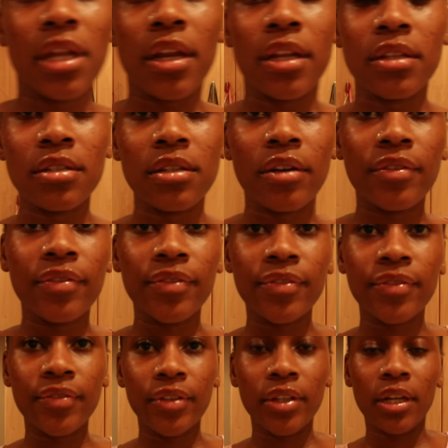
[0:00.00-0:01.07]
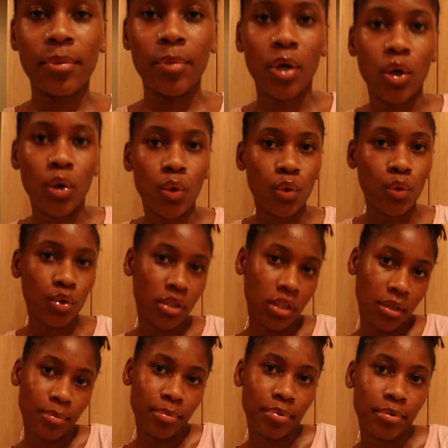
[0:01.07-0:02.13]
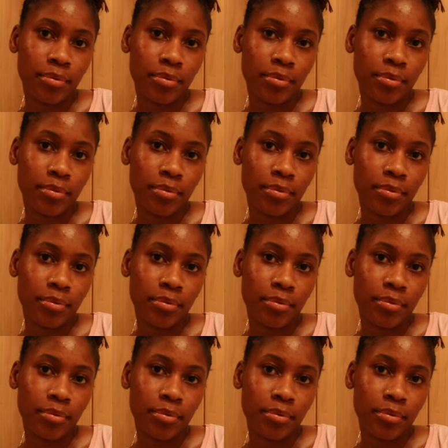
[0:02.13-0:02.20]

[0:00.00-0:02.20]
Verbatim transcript: study and stuff. And then I'm gonna go sleep.